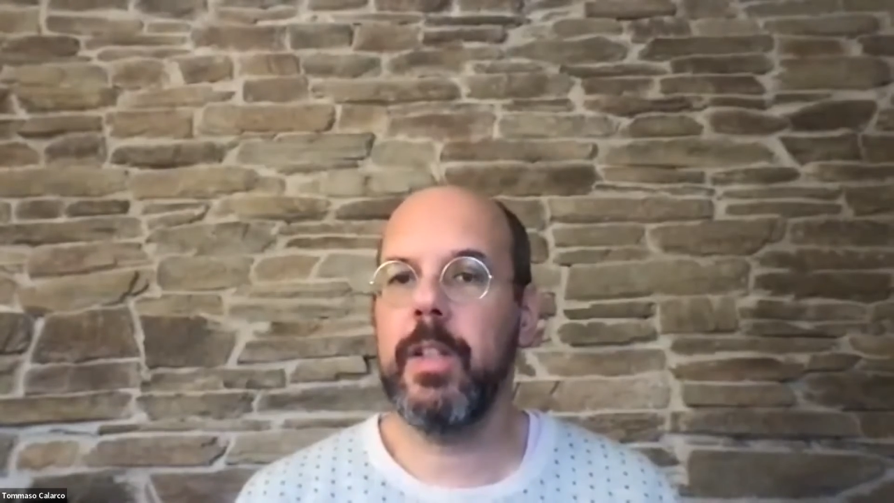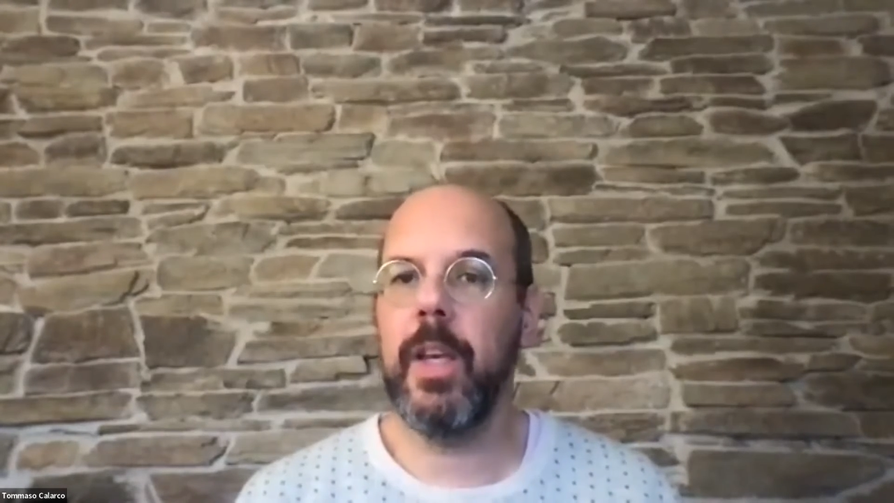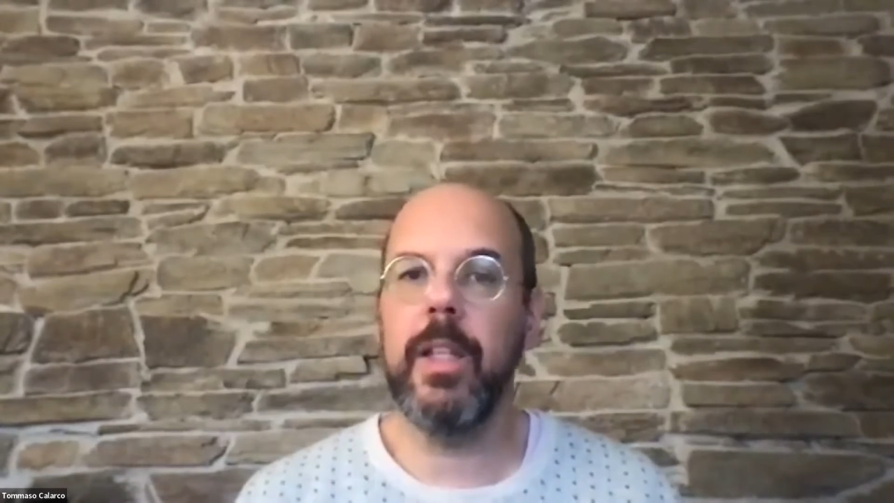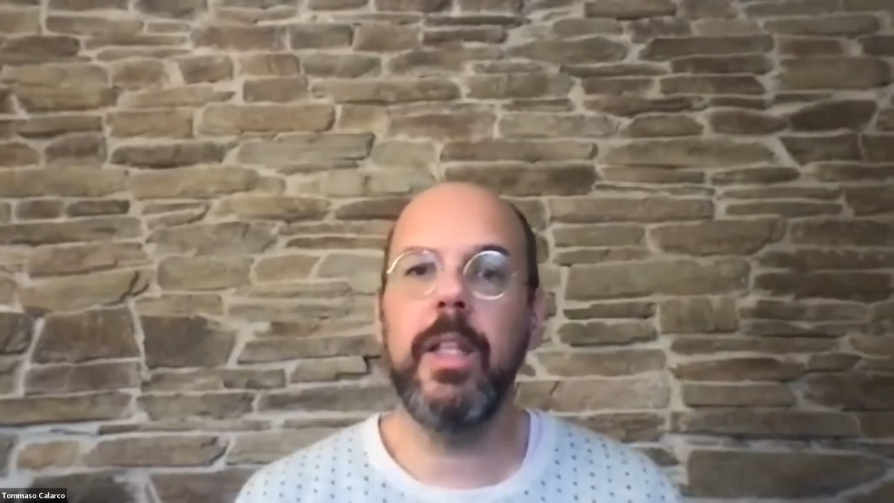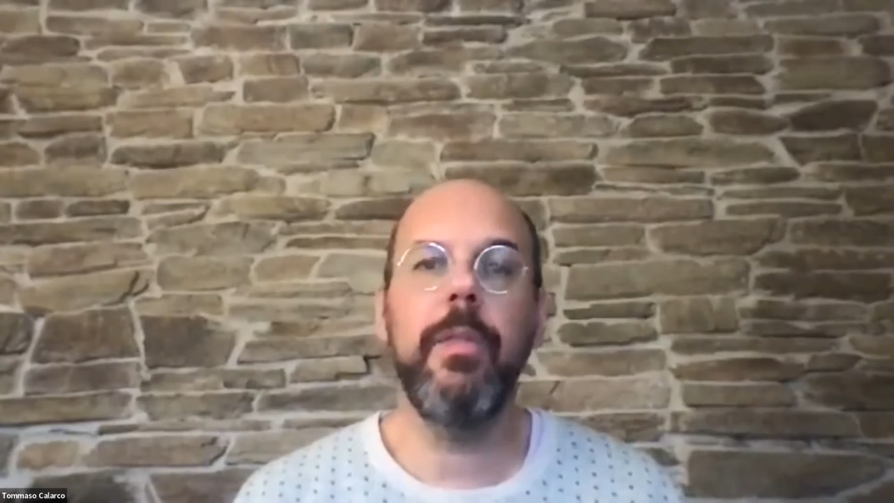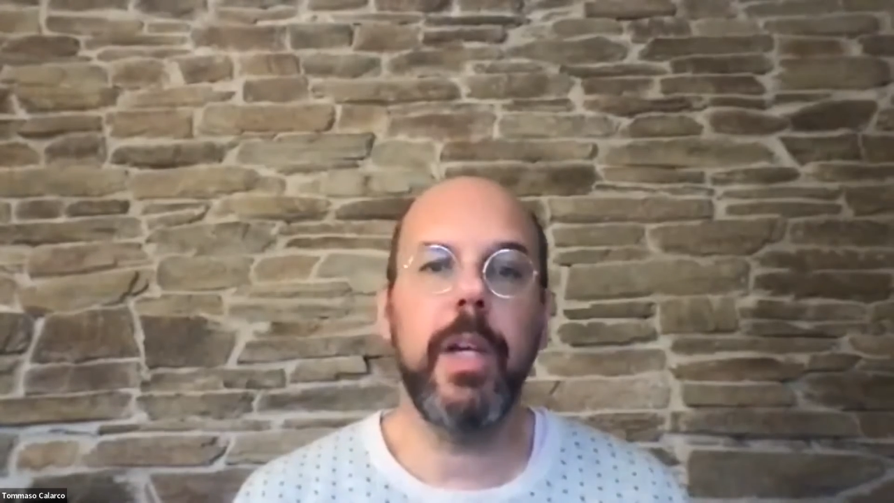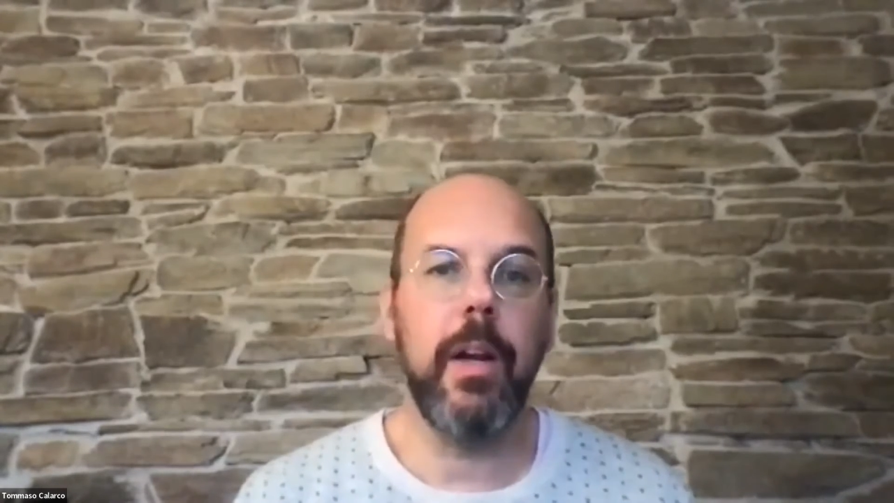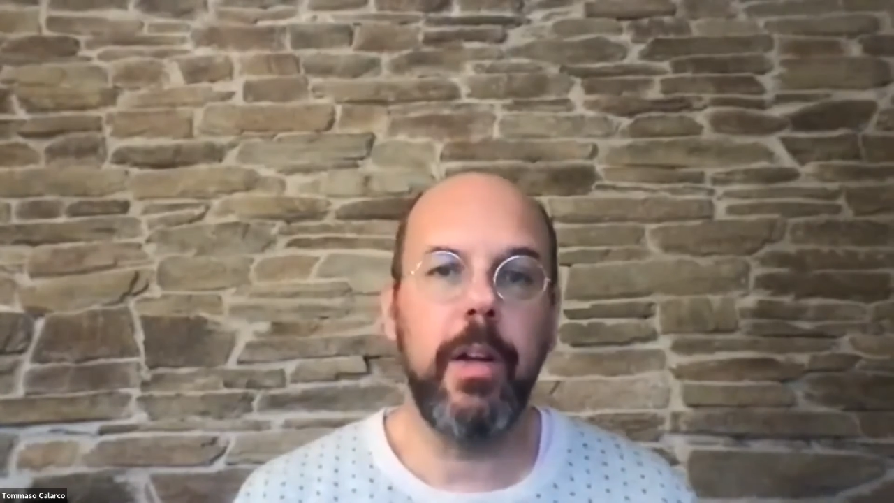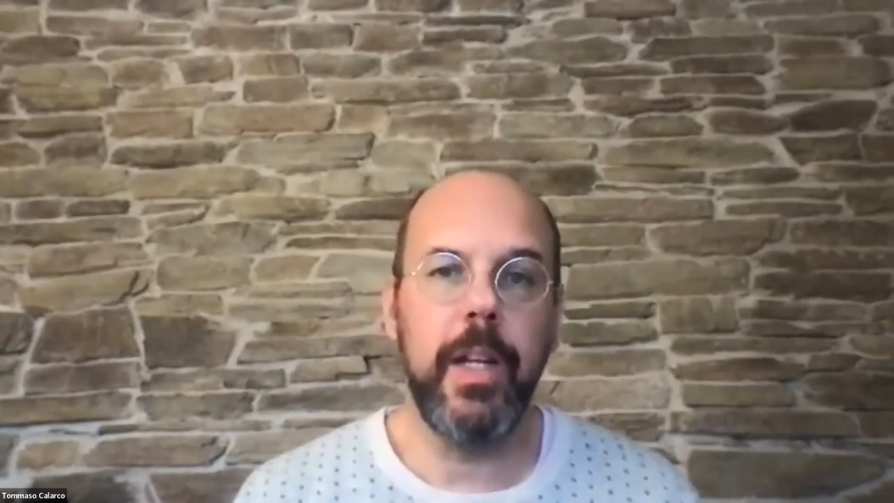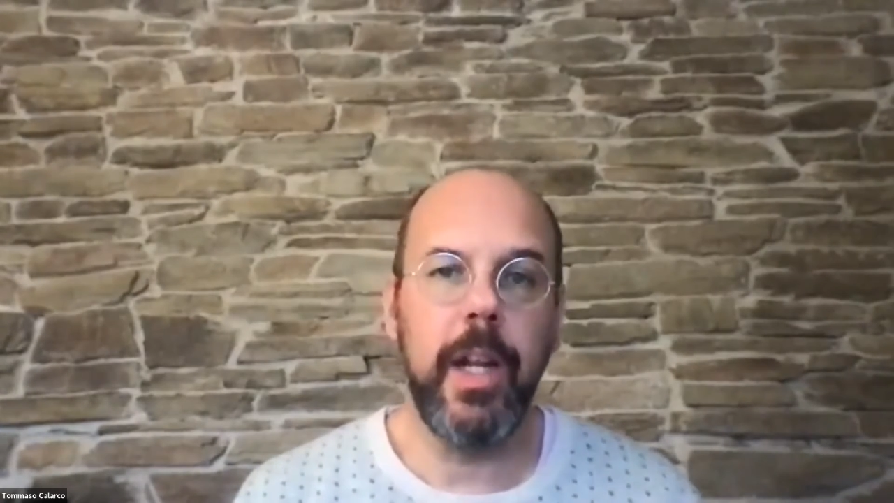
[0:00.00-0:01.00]
scientific
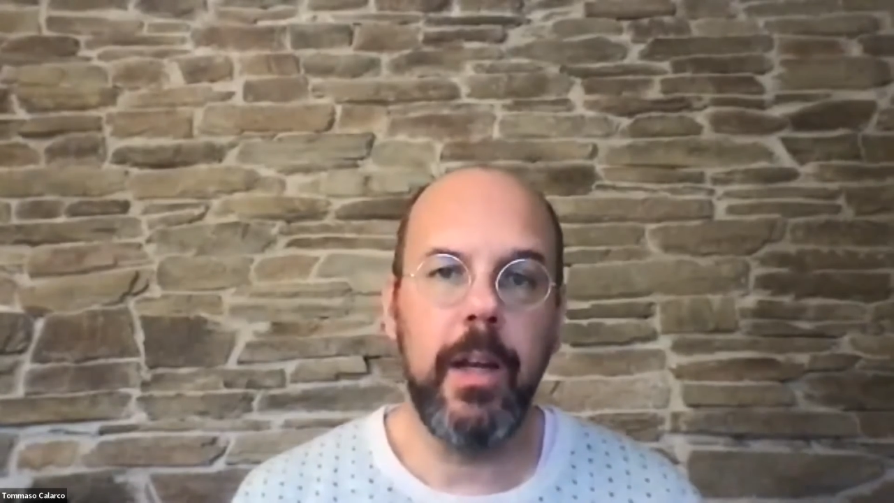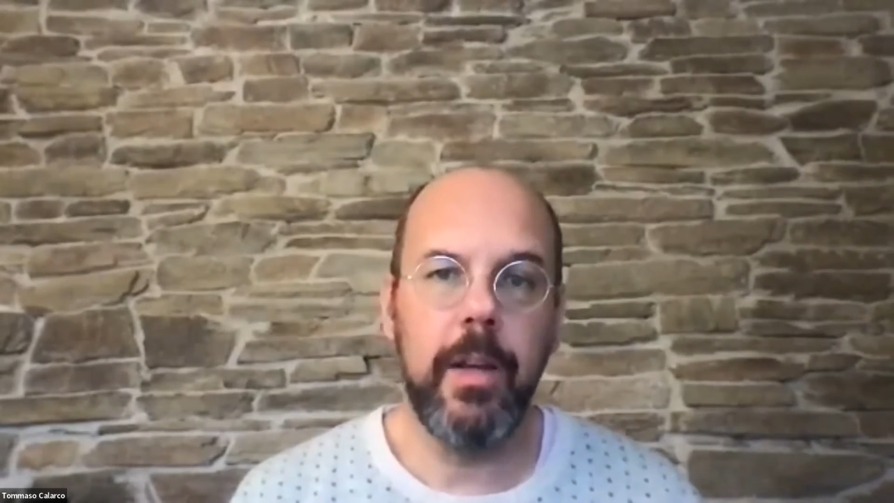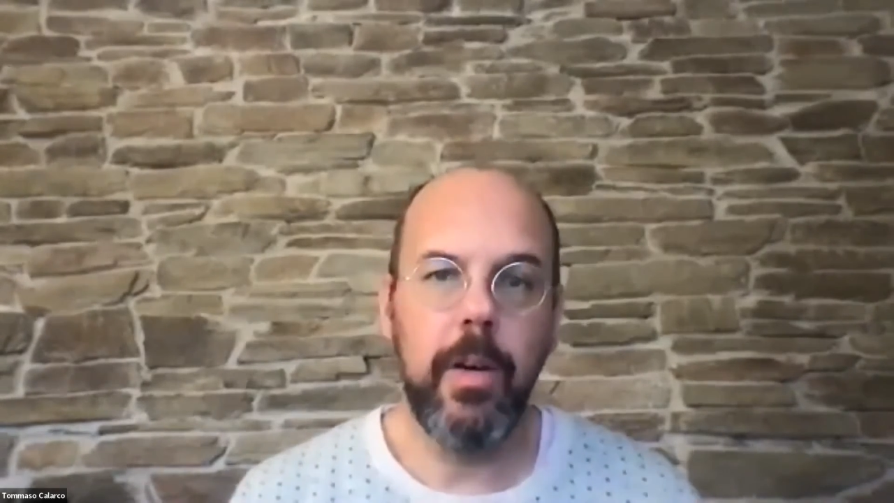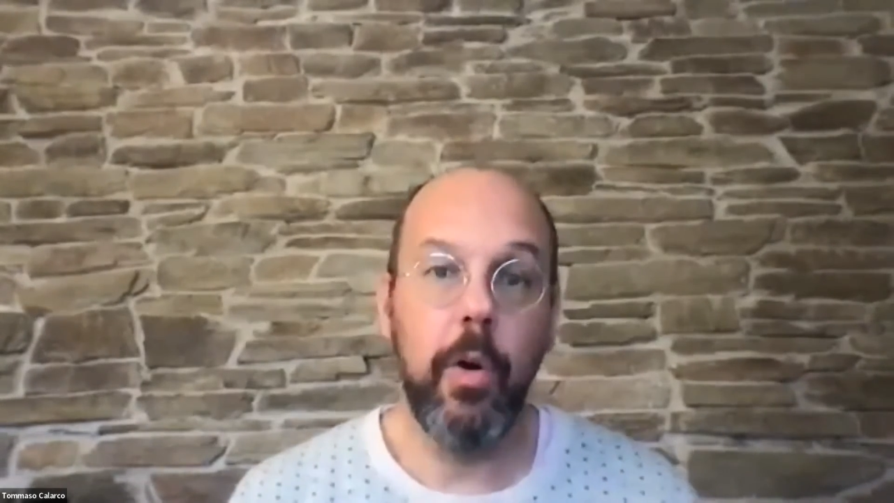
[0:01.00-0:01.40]
arena,